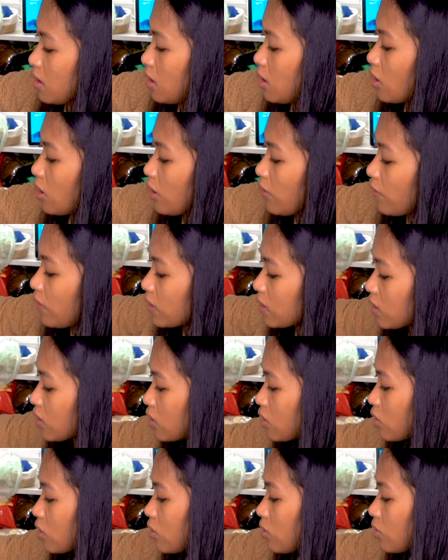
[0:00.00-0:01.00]
You know, if
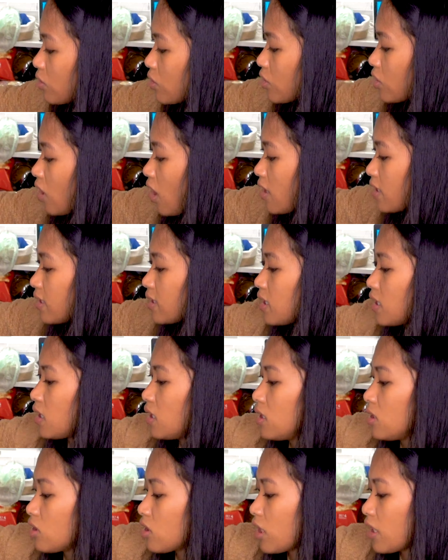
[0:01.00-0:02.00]
it's too
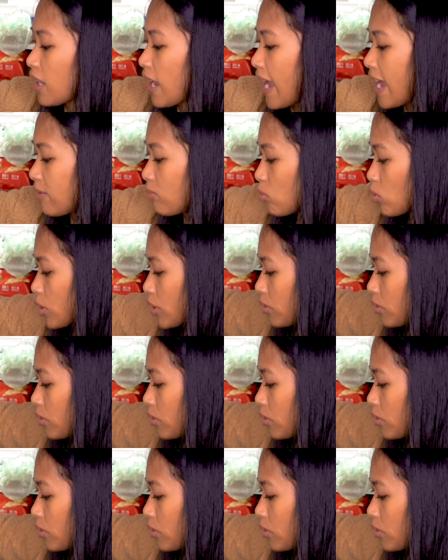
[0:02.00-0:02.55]
saucy, you can add more